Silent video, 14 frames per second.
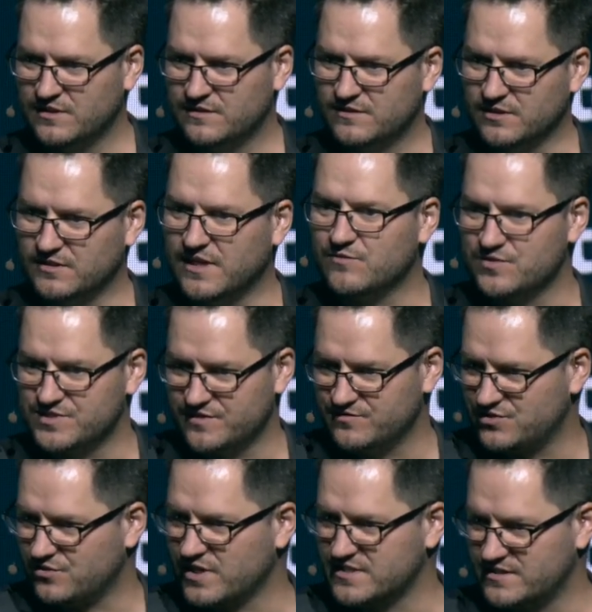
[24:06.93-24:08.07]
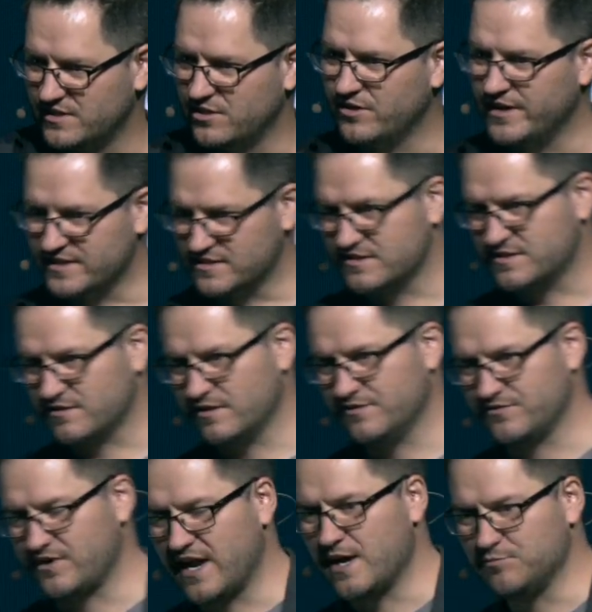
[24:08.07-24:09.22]
the levels of trust that are necessary
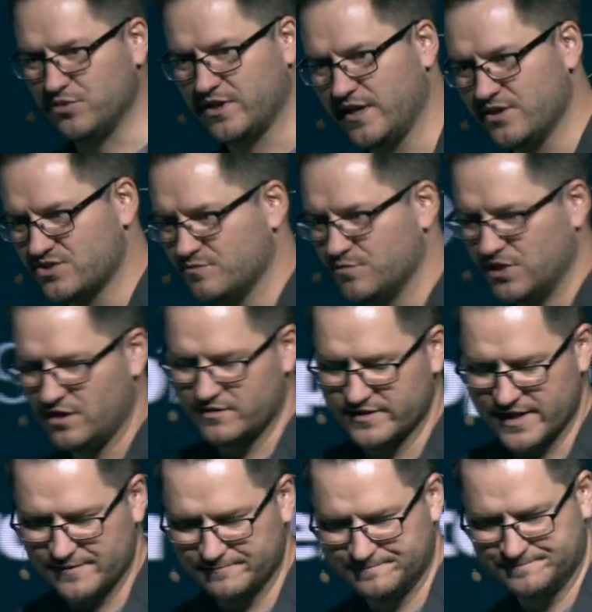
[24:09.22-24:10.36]
for application beyond that.